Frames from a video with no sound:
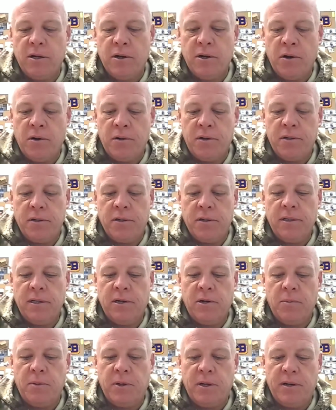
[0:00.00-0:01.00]
learned a
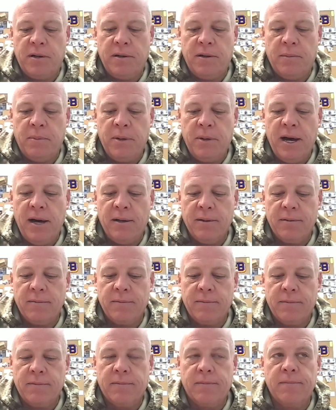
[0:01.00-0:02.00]
little bit
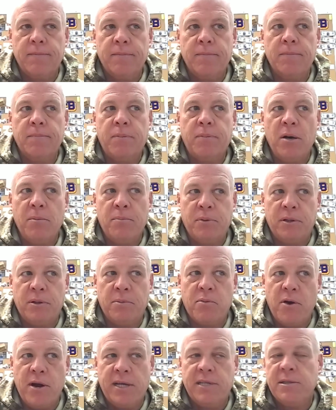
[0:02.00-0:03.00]
about pumping
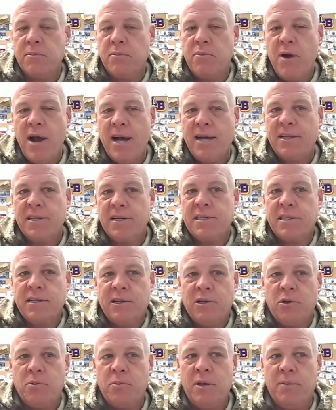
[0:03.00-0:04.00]
the brakes in practice a
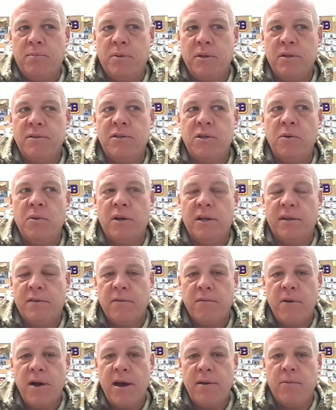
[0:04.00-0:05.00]
little bit, but doing it
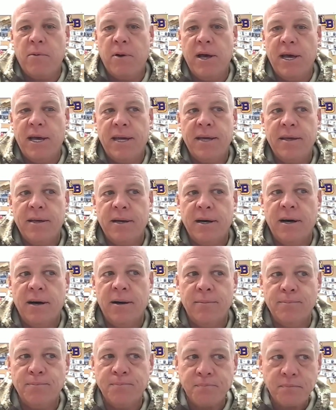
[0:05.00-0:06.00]
the right way.
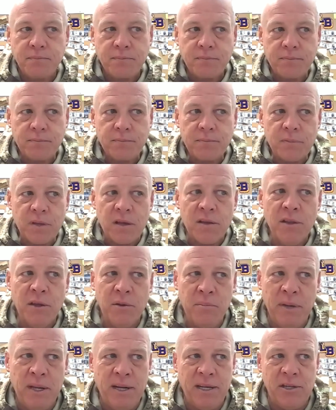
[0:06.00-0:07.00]
The
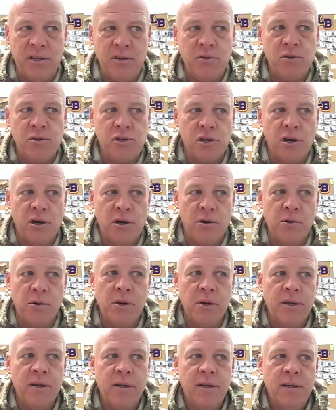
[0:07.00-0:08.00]
minute you
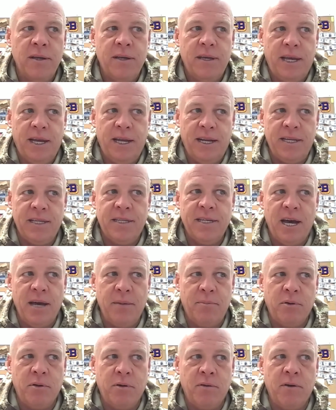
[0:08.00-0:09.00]
show any
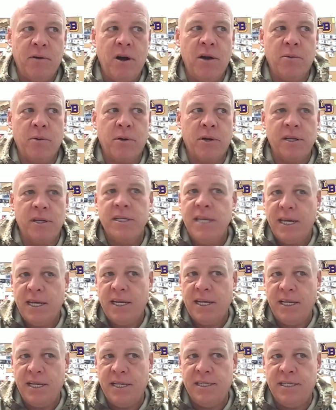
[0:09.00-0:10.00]
type of, all right, we're going to
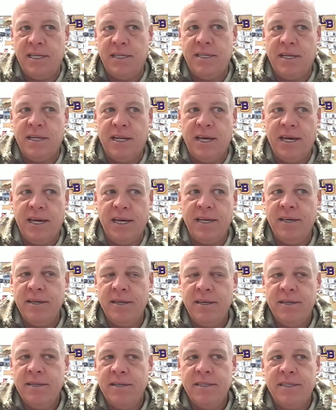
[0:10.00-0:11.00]
take it easy today,
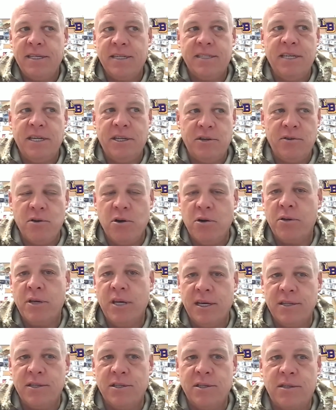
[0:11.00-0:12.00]
16-year-old
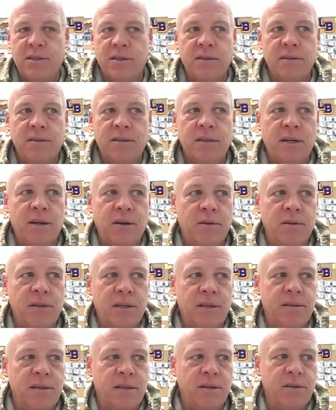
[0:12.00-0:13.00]
kids,
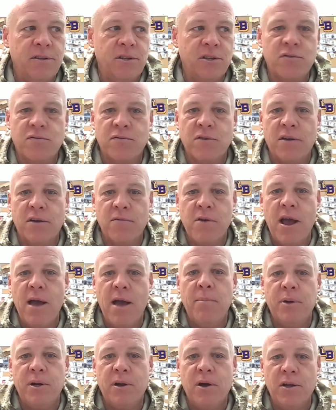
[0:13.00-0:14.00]
they'll just run
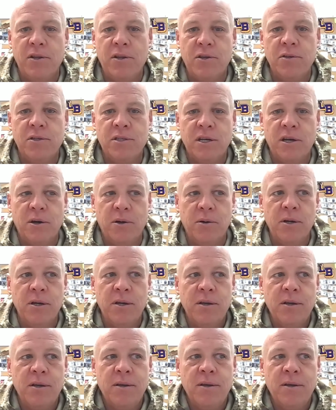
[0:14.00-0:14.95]
rampant on you. So